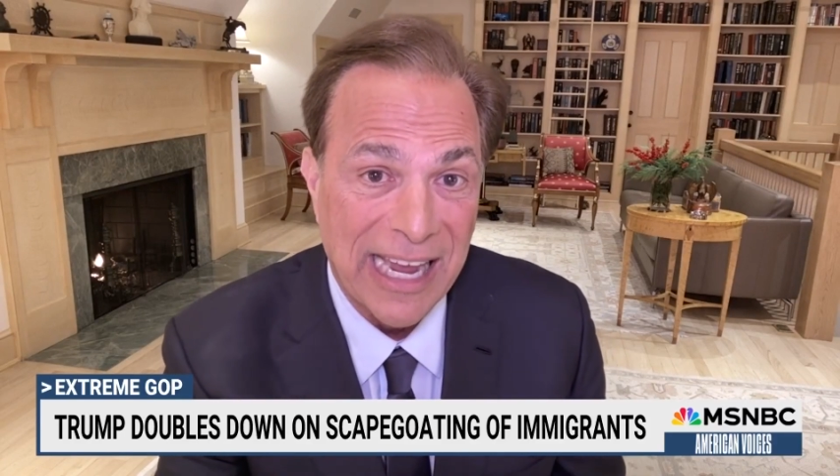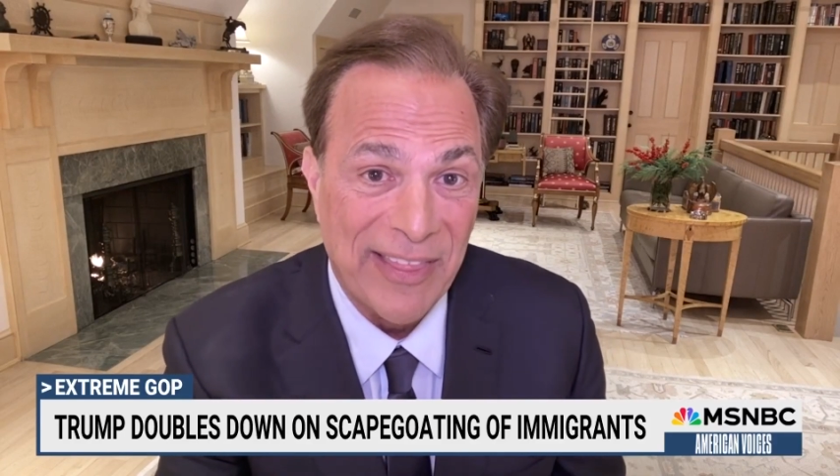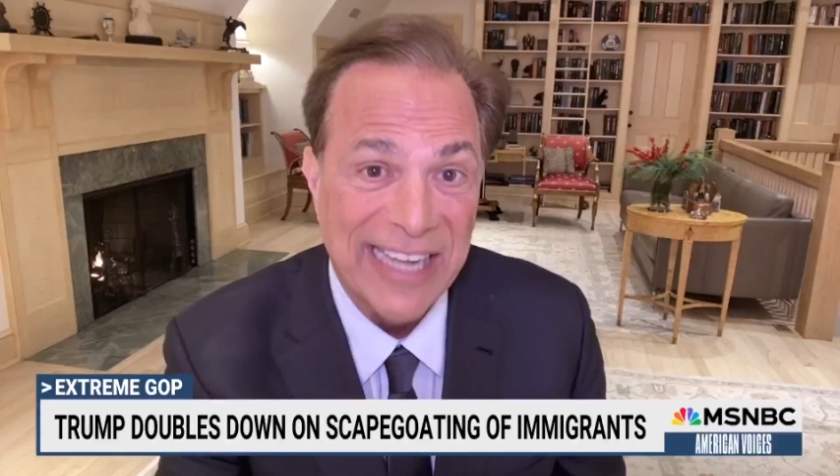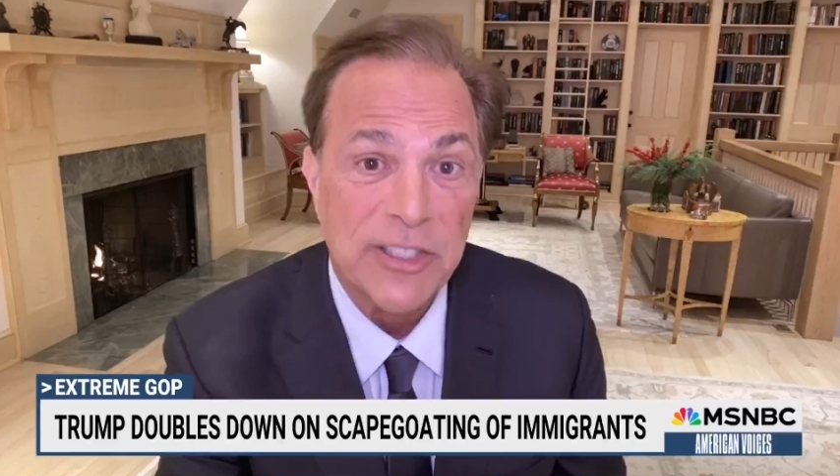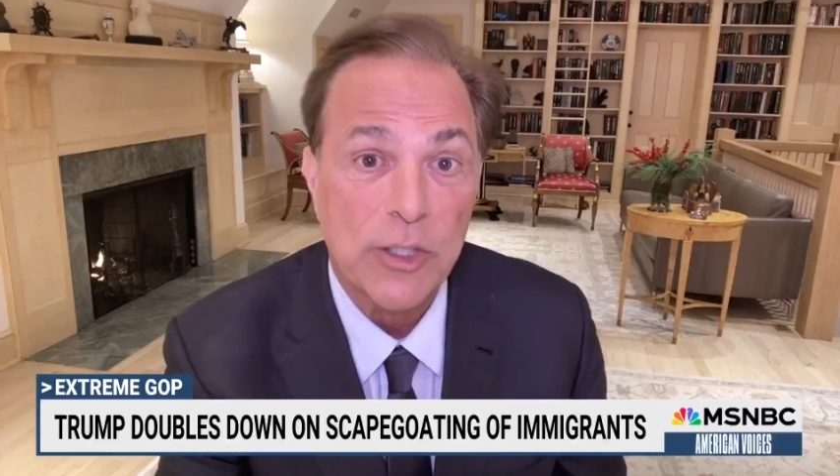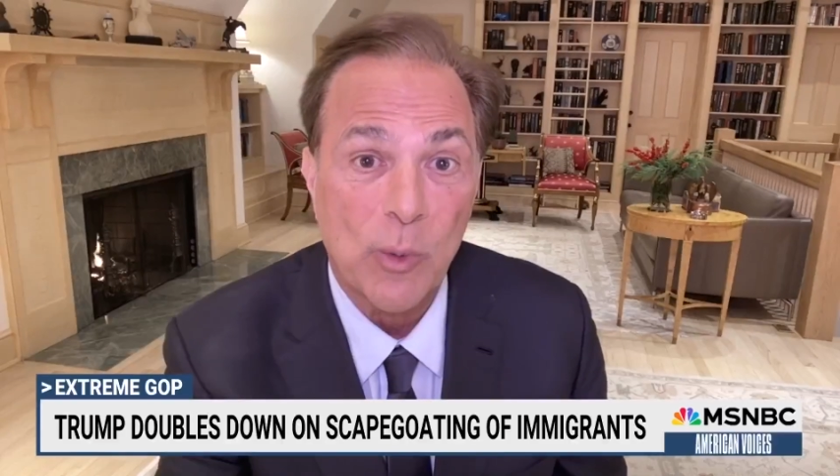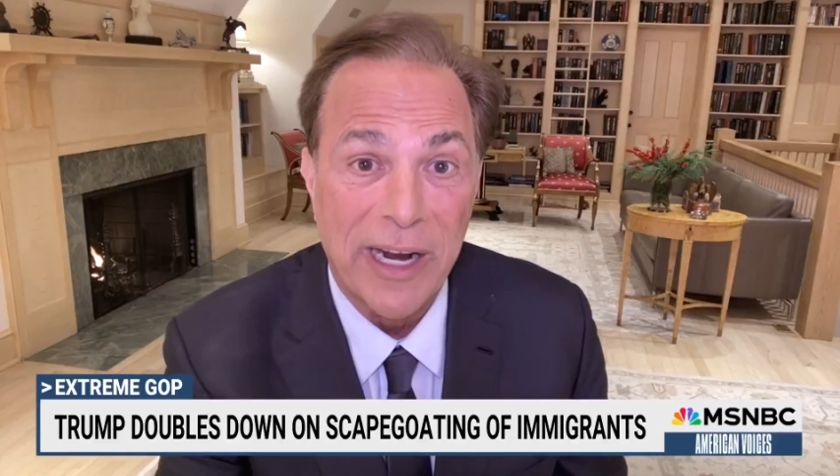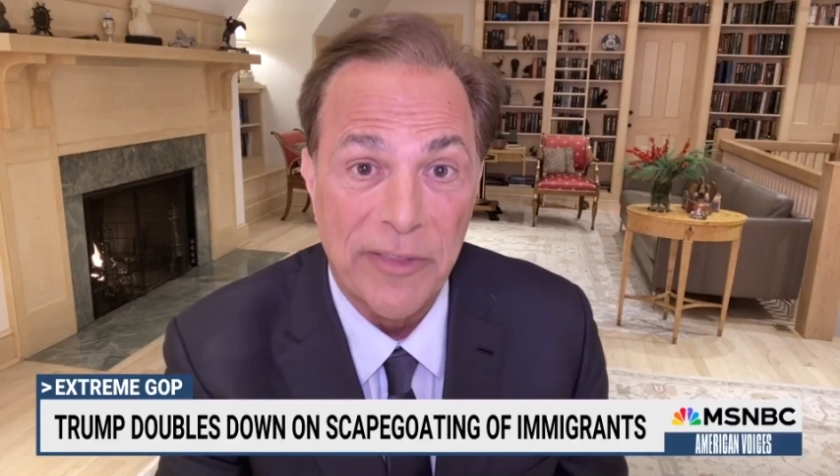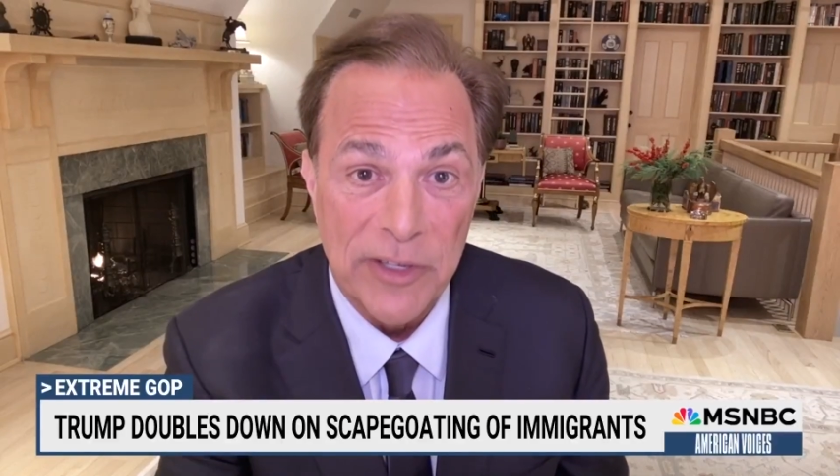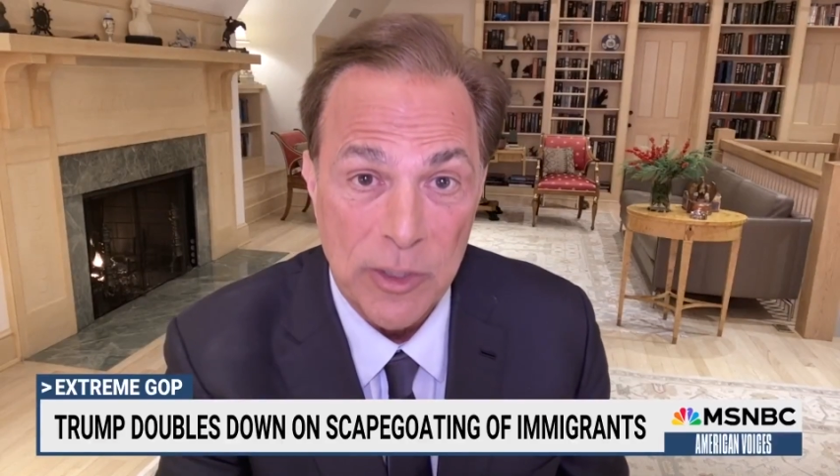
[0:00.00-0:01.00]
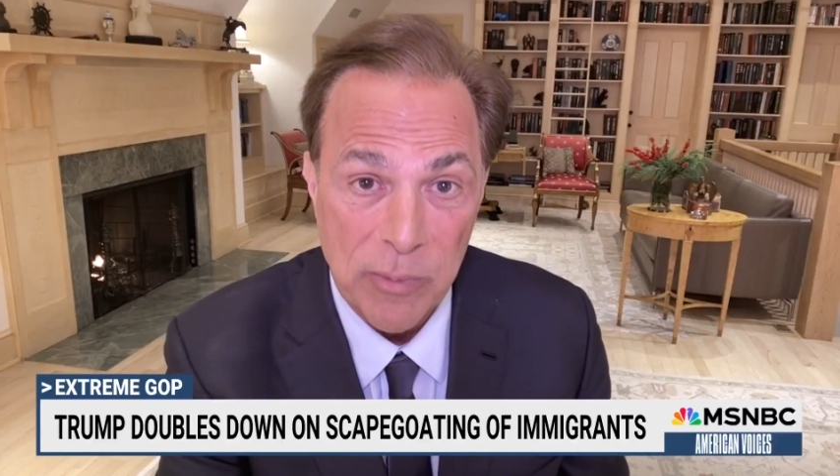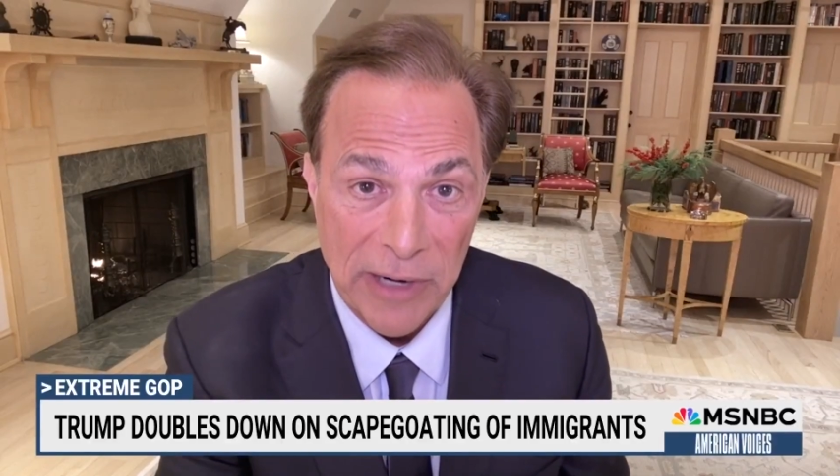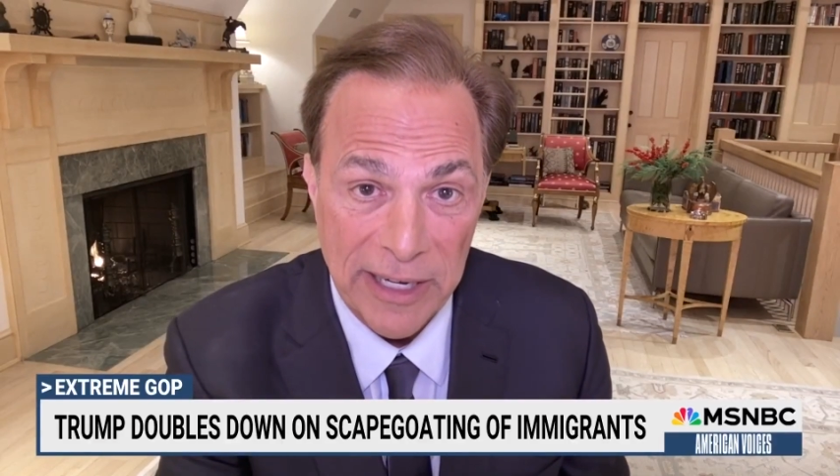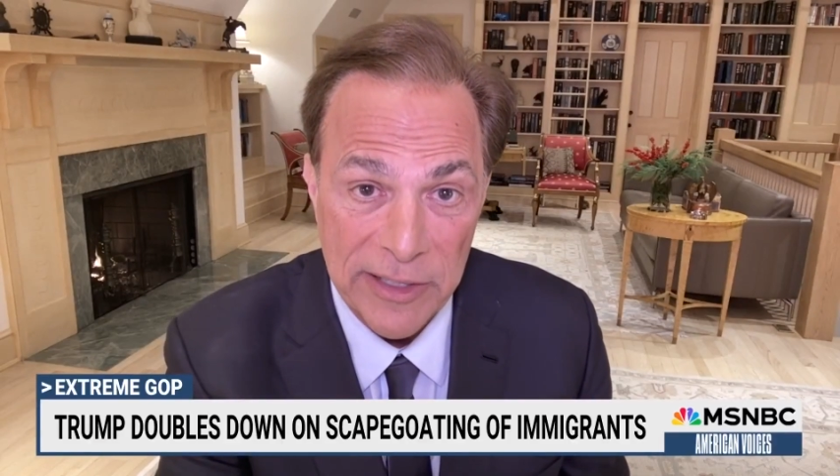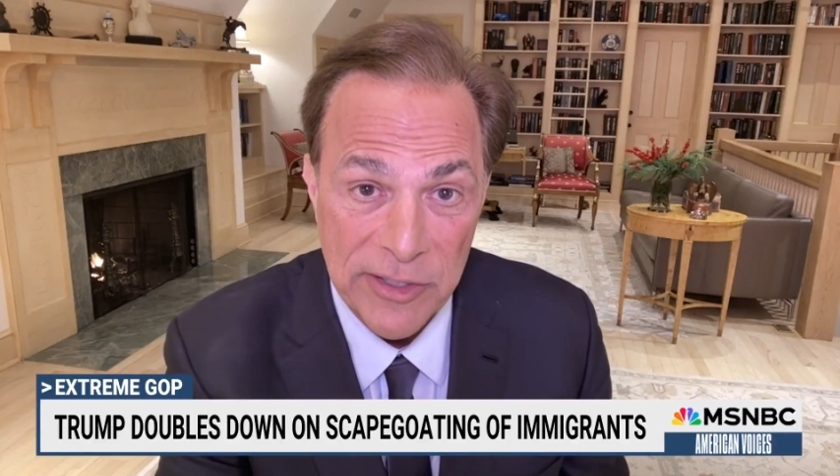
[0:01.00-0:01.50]
And that's the way this
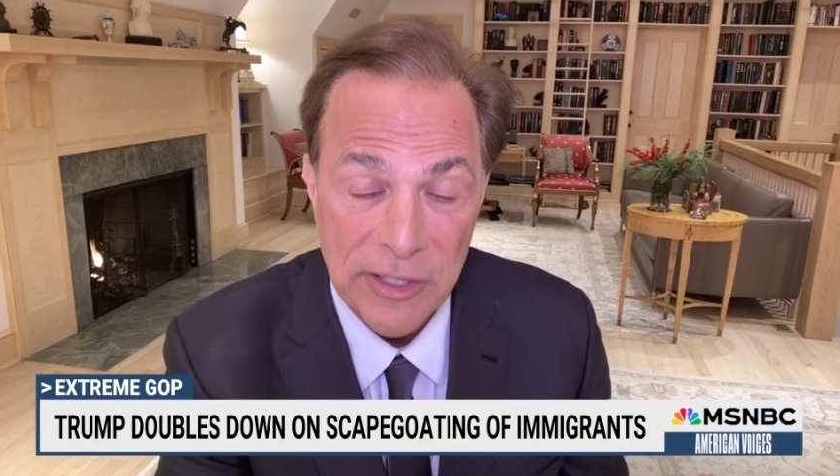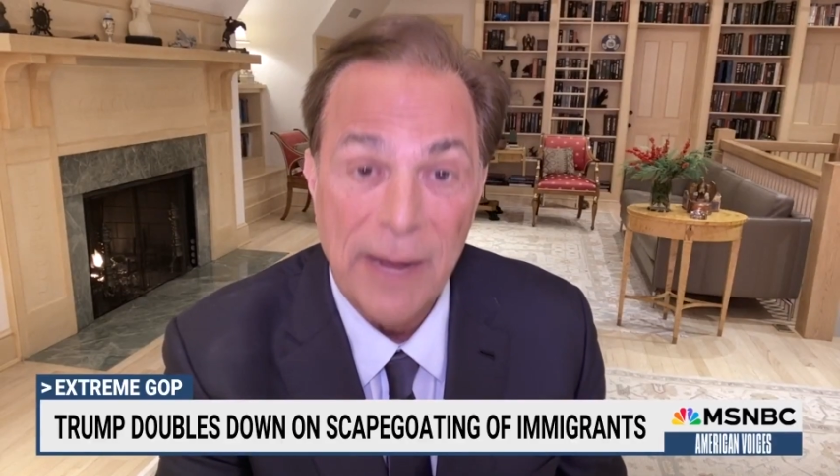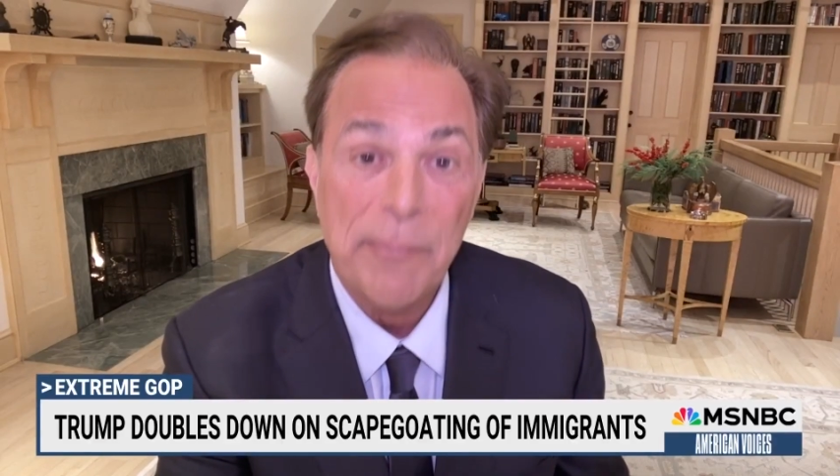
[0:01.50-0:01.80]
spreads.